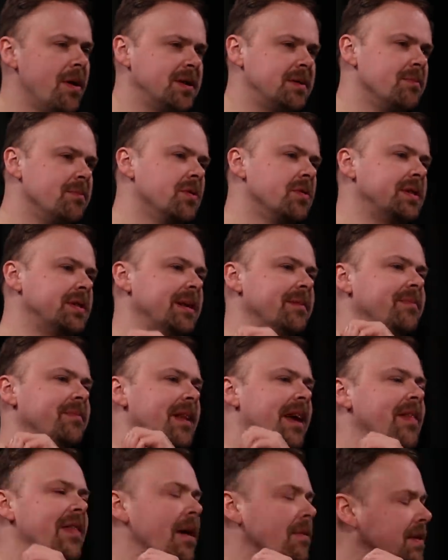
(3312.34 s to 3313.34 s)
person bought it,
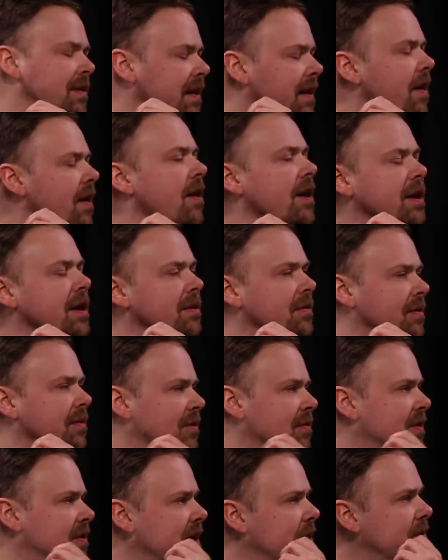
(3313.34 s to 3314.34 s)
and that was the guy
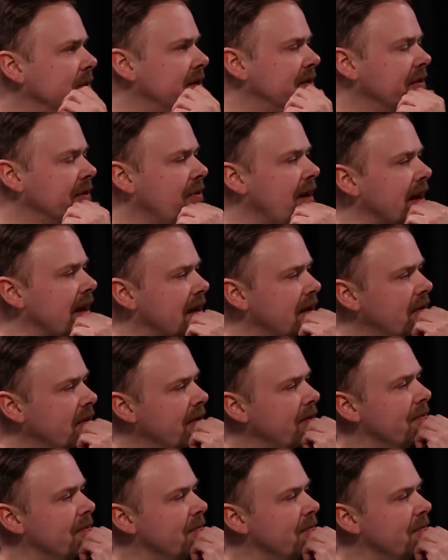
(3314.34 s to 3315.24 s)
who sold it to the Cracking Crew.